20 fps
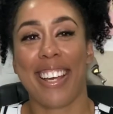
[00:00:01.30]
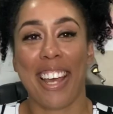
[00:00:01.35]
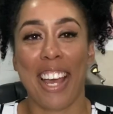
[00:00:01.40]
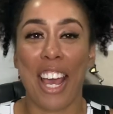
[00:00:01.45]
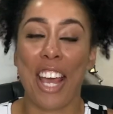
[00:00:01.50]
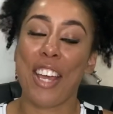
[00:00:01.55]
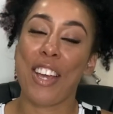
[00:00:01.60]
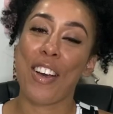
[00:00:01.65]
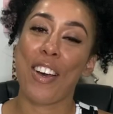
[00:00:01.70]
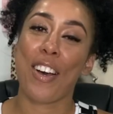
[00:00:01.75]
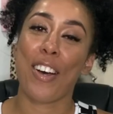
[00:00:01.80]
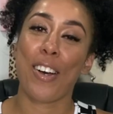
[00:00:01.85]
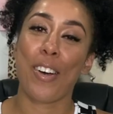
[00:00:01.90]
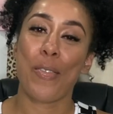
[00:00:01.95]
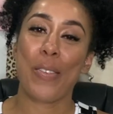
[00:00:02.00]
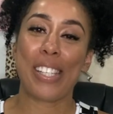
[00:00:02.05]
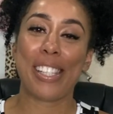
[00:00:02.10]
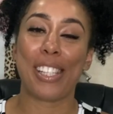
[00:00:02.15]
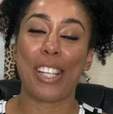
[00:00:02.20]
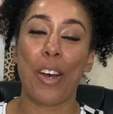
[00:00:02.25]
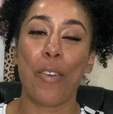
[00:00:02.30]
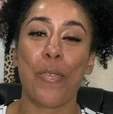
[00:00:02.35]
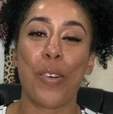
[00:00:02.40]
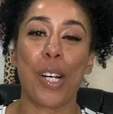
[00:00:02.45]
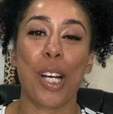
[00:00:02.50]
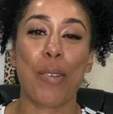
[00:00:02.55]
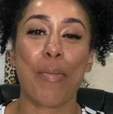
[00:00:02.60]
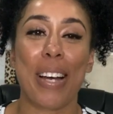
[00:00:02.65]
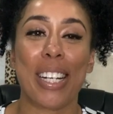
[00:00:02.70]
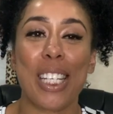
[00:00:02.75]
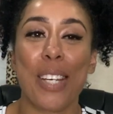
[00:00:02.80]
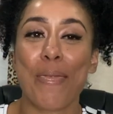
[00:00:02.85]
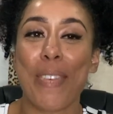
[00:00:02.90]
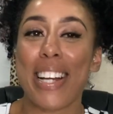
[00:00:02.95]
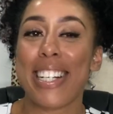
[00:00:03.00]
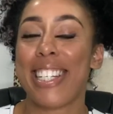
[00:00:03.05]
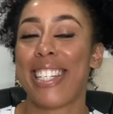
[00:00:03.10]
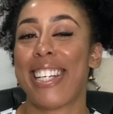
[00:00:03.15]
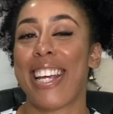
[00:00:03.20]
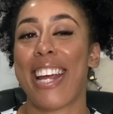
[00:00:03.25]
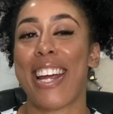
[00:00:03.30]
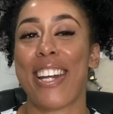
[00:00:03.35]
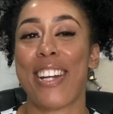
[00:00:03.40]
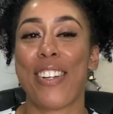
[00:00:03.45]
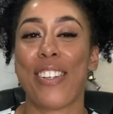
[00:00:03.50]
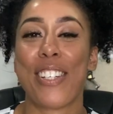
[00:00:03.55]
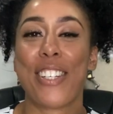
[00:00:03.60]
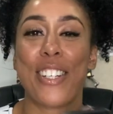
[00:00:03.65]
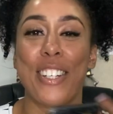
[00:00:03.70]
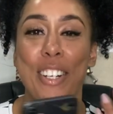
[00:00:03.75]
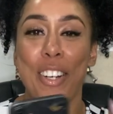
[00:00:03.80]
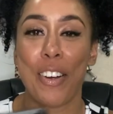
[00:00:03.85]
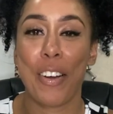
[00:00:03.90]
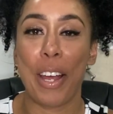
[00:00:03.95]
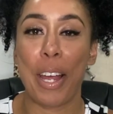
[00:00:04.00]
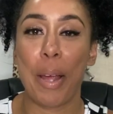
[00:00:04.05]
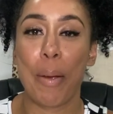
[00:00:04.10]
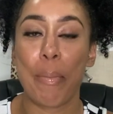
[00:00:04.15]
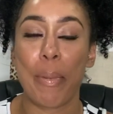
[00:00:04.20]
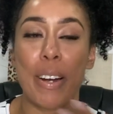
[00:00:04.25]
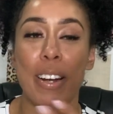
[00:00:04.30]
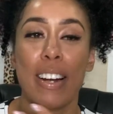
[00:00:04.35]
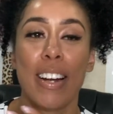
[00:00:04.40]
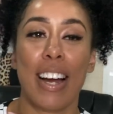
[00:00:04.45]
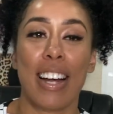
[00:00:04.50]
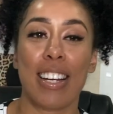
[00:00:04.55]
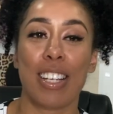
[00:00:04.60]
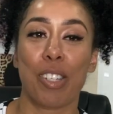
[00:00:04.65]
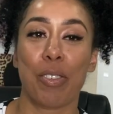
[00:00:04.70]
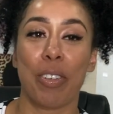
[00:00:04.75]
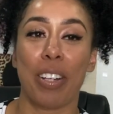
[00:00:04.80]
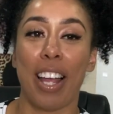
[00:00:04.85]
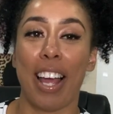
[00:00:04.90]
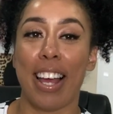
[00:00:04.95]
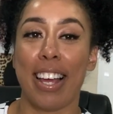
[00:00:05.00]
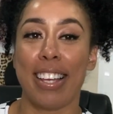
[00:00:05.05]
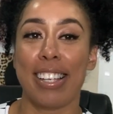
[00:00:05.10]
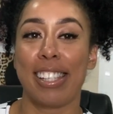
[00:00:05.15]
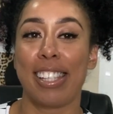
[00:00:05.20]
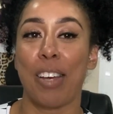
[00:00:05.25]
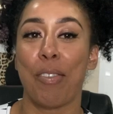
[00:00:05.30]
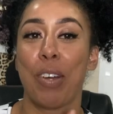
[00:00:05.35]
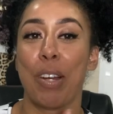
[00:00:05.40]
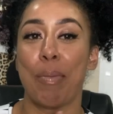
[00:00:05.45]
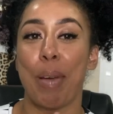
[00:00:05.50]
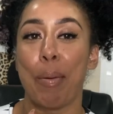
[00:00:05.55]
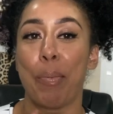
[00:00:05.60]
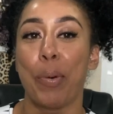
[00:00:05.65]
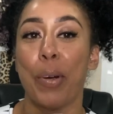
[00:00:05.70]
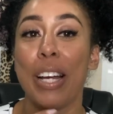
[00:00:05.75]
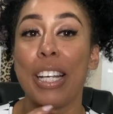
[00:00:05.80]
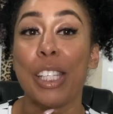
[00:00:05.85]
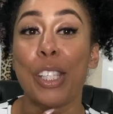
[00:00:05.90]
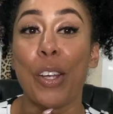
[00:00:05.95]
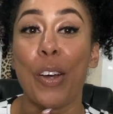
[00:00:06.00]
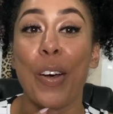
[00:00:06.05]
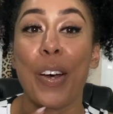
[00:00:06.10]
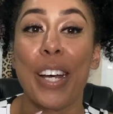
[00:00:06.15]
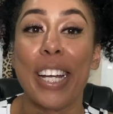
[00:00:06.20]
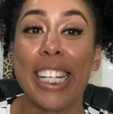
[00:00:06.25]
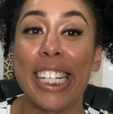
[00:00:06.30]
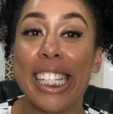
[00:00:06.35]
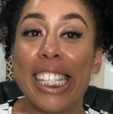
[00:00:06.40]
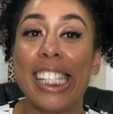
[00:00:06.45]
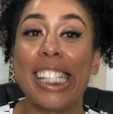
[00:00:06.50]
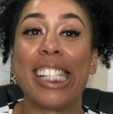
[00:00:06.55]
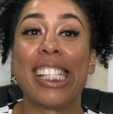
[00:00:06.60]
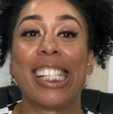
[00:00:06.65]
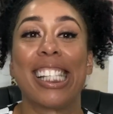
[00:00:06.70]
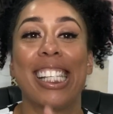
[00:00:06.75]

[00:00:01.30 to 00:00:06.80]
Hey y'all, what's up? Welcome back to my channel. It's your girl Amber. I just realized that one of my press-ons